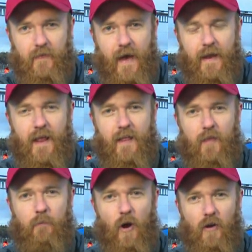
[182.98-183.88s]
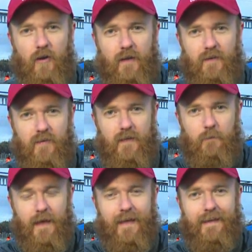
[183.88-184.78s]
that the bargaining
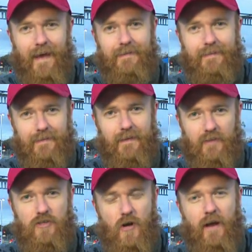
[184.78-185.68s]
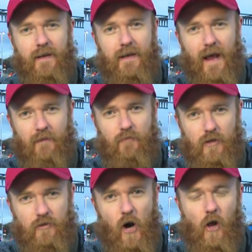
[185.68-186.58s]
team gets it, that they're trying to get every
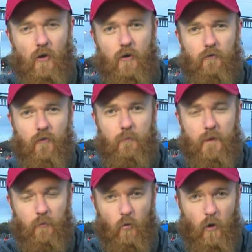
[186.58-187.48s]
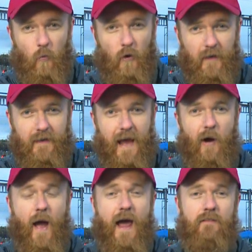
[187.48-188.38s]
dollar for the people who are working
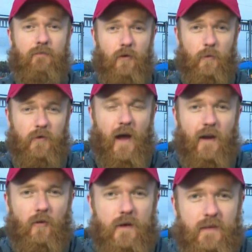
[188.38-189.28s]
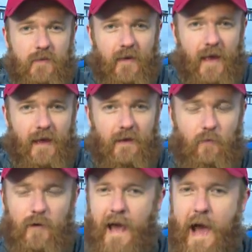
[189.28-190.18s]
now and for retirees.
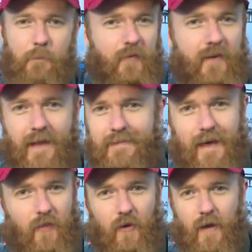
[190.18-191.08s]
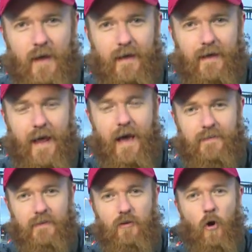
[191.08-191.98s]
What happens next, Heather? It has
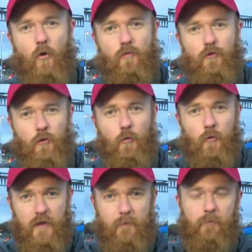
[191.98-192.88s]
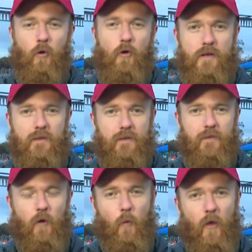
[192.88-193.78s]
to go to the employees.
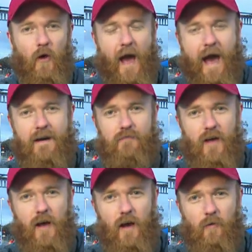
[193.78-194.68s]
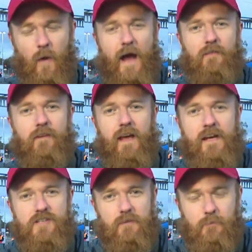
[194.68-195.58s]
So they'll have a
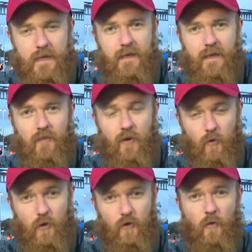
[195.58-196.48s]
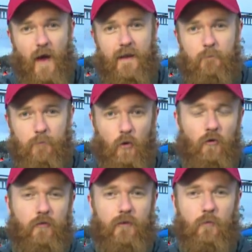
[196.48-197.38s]
ratification meeting. They're going to do that in
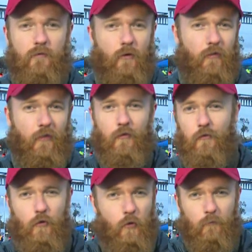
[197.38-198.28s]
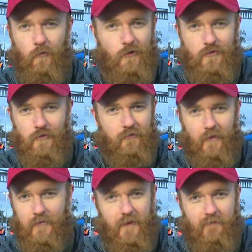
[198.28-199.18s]
person. We've heard that the Zoom versions of
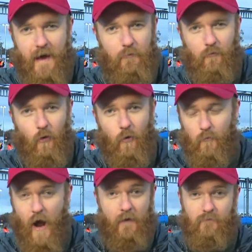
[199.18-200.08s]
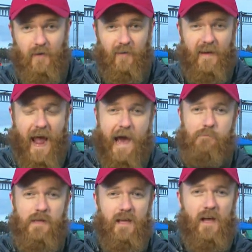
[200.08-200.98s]
this that they've had before were not very
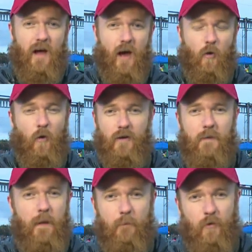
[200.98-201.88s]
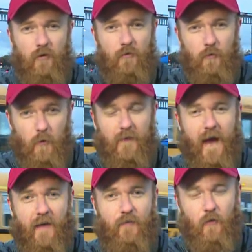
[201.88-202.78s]
happy, according to members doing
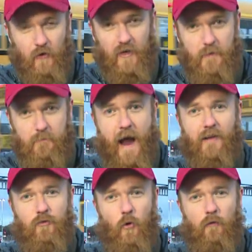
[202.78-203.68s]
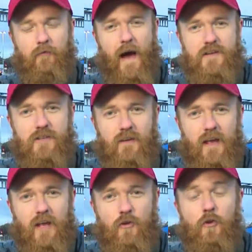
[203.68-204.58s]
that. So they're going to be back to old-fashioned
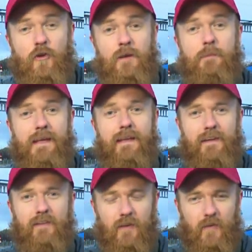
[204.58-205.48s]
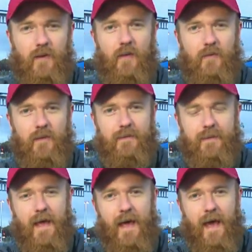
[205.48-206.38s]
union meetings to discuss this.
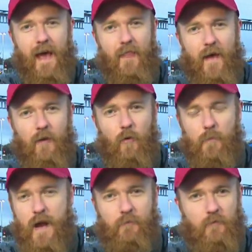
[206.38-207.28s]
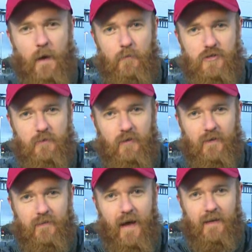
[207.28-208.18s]
And then it will be up to membership to
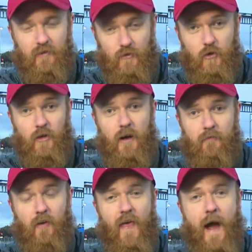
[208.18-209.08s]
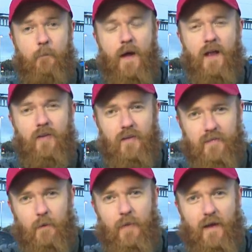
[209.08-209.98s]
decide if it's good enough for them to
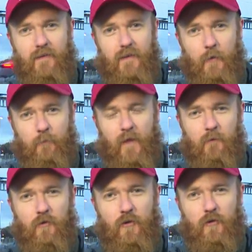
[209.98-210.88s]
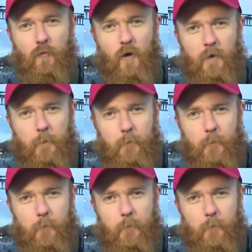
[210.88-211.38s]
accept that deal and return to work.